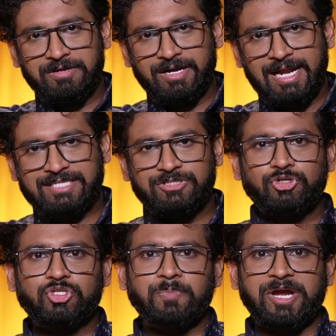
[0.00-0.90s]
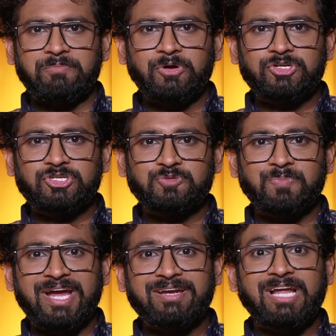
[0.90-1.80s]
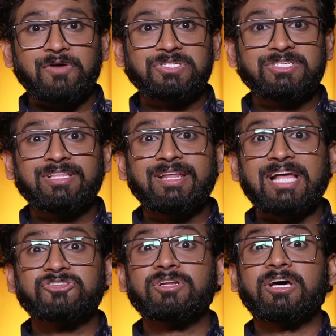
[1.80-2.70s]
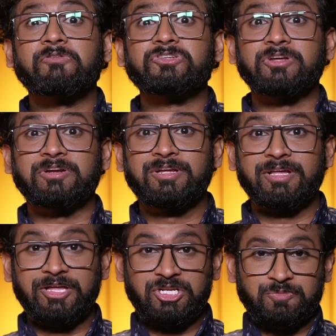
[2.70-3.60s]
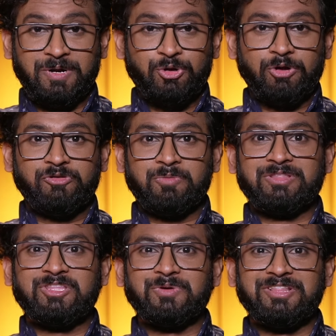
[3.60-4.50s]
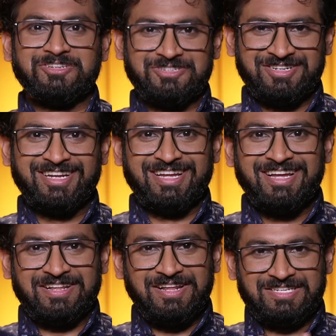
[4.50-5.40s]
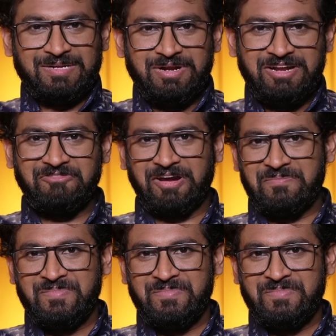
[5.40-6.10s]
relaxes your spine, because your spine now is in the natural curvature, irrespective of your Madhya Pradesh. That is completely fine.